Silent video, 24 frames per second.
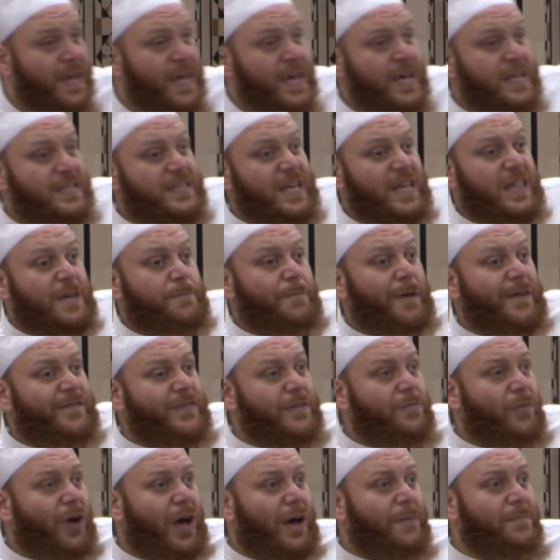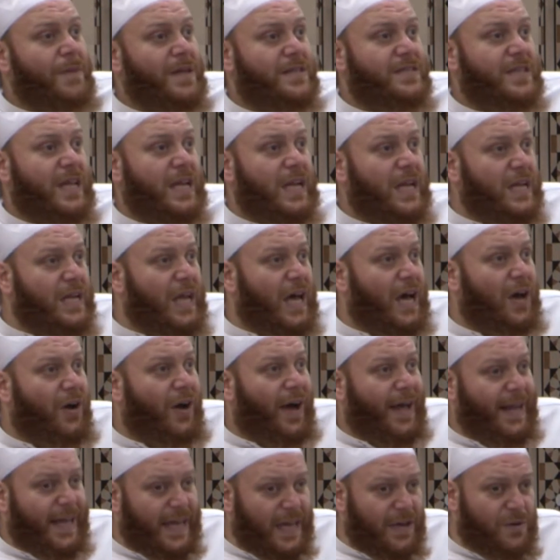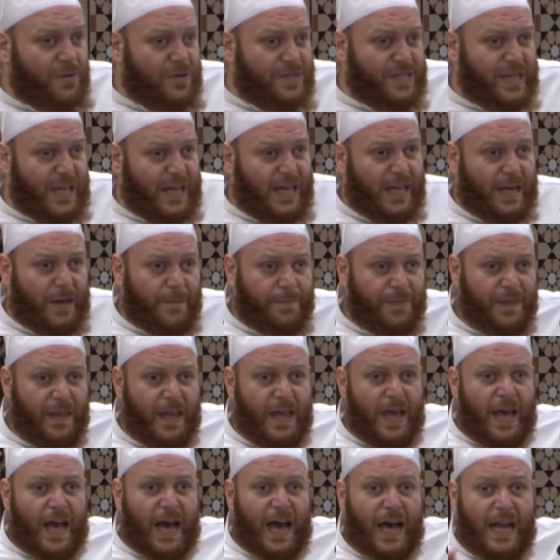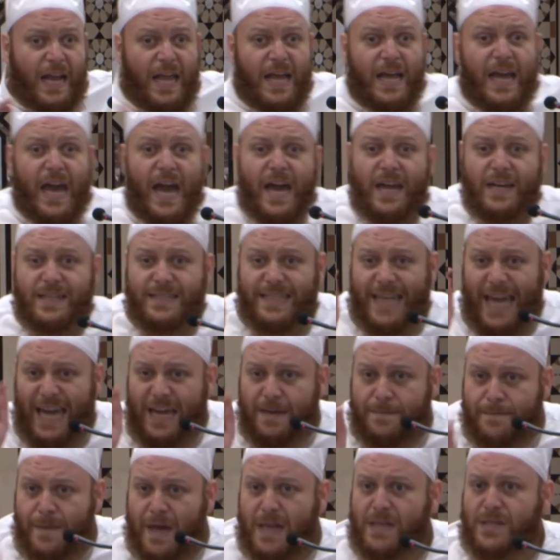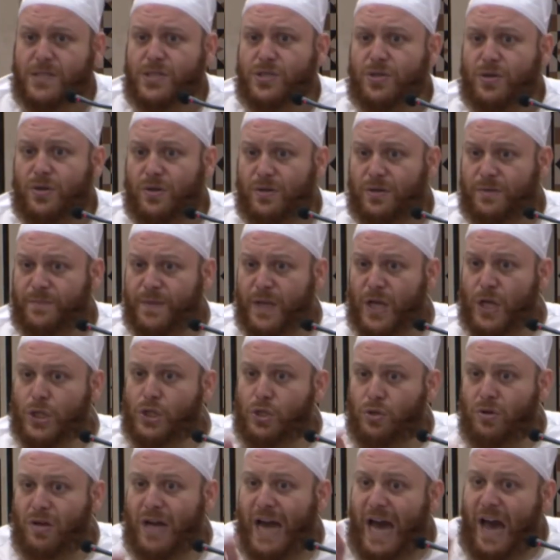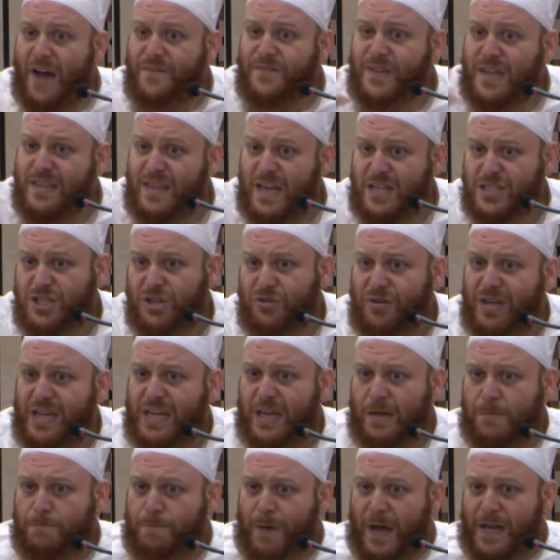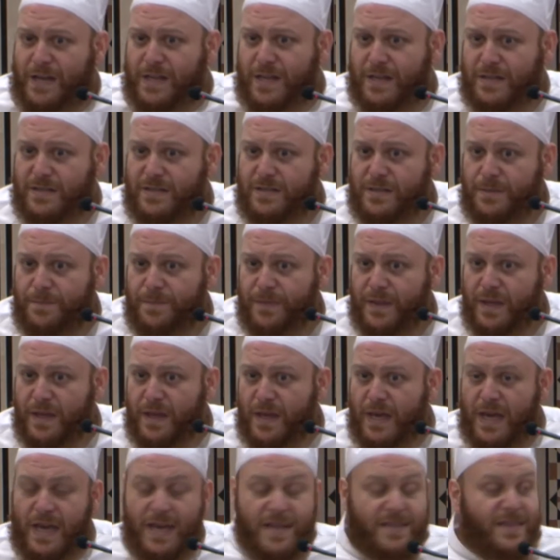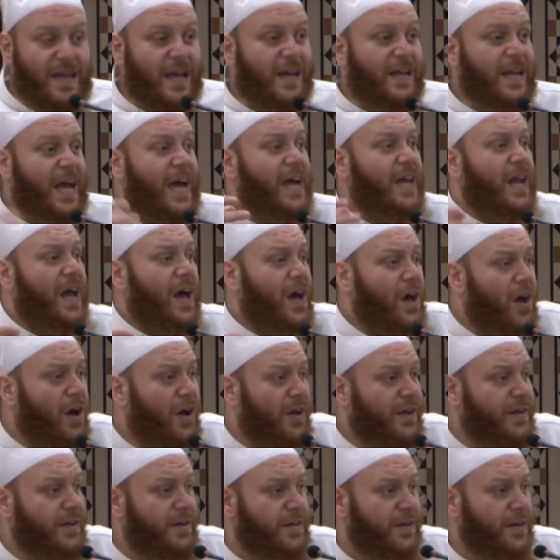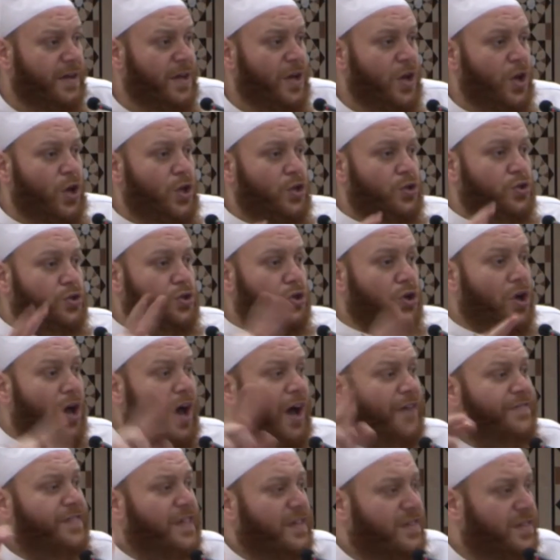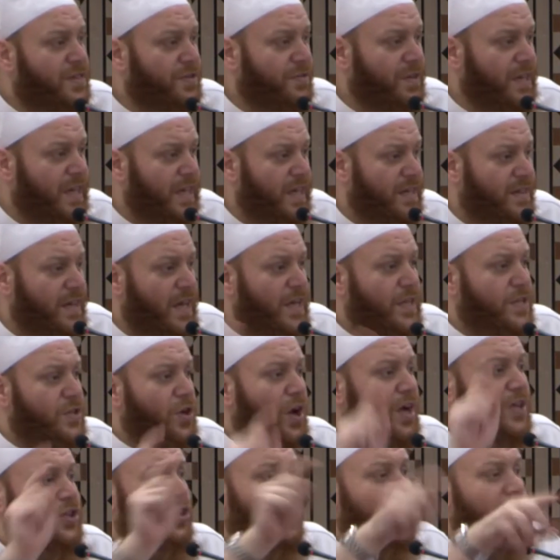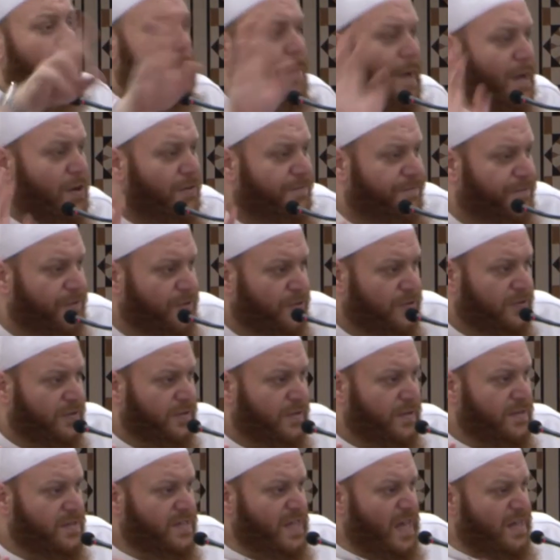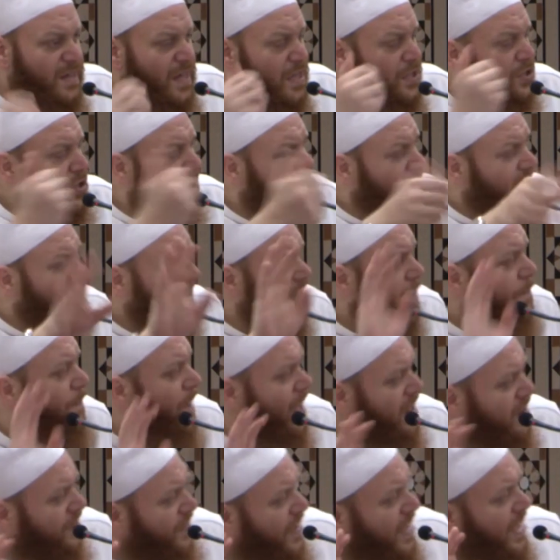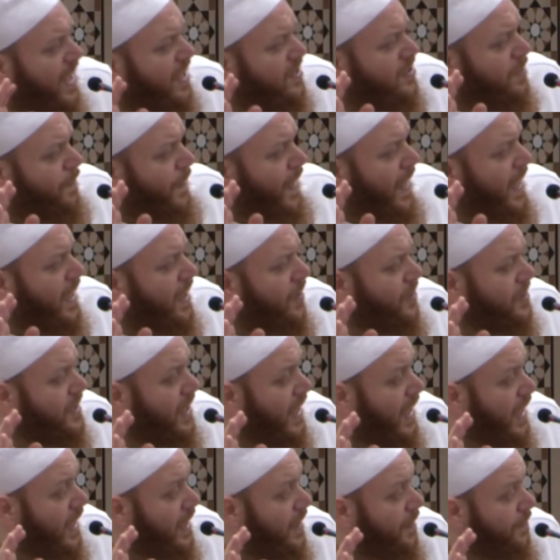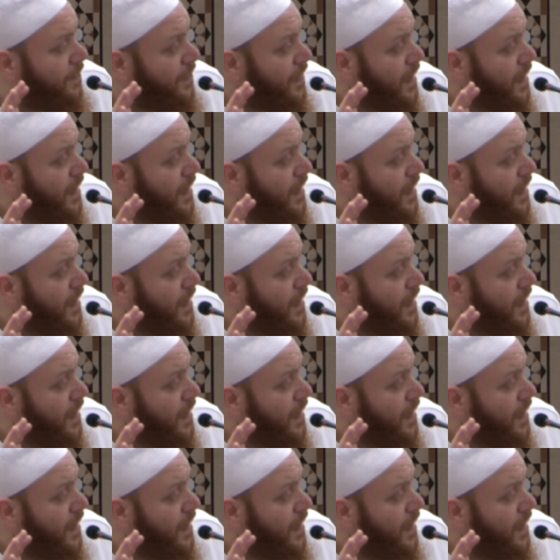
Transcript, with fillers: So the Prophet Muhammad sallallahu alayhi wa sallam allocated a mentor to look after the three companions. Then later on, two of the three, they died on the battlefield. So they died in the path of Allah subhanahu wa ta'ala.